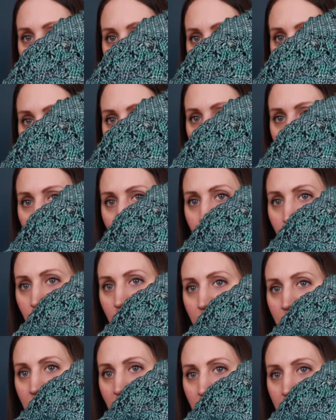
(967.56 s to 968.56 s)
I don't know
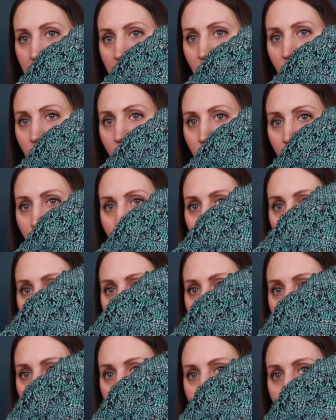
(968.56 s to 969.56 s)
what that's called,
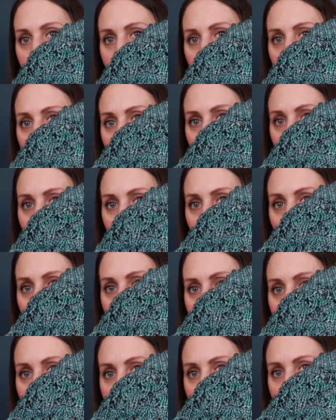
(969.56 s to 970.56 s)
but you
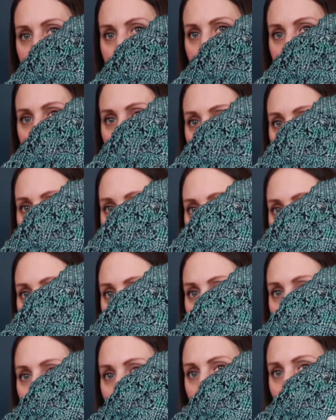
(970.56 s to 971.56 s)
wrap it.
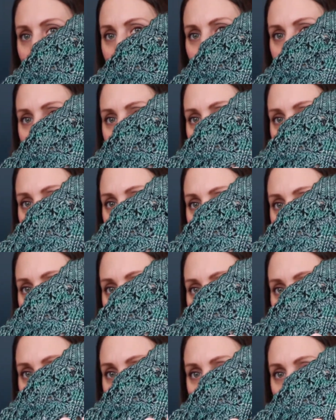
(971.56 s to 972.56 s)
You wrap 5
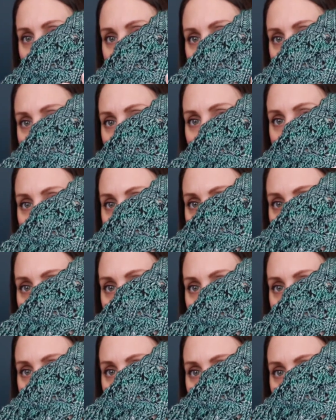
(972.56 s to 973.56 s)
stitches, make this kind
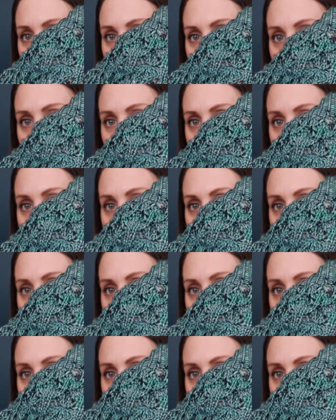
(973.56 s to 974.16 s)
of knot, so it